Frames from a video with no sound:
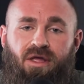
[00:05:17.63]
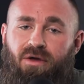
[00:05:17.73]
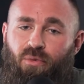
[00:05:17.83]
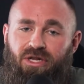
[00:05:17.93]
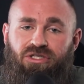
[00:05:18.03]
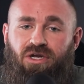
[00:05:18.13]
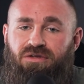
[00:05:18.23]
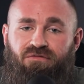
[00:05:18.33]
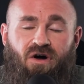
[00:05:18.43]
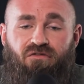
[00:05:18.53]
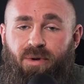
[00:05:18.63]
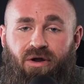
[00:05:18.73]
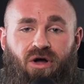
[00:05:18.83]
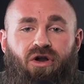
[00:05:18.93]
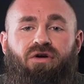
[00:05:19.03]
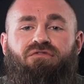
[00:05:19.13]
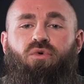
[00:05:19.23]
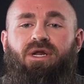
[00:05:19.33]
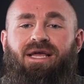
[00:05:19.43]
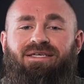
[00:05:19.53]
which does involve about
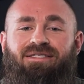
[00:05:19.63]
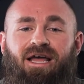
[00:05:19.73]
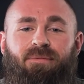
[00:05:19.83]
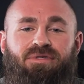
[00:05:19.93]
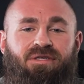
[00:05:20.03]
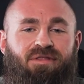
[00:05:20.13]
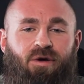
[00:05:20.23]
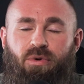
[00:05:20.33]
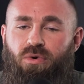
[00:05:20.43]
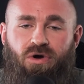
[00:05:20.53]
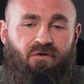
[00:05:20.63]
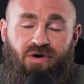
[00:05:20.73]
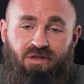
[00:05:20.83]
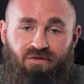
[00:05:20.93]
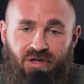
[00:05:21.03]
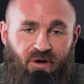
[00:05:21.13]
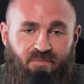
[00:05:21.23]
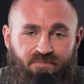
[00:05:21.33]
148 steps that we won't cover in this video.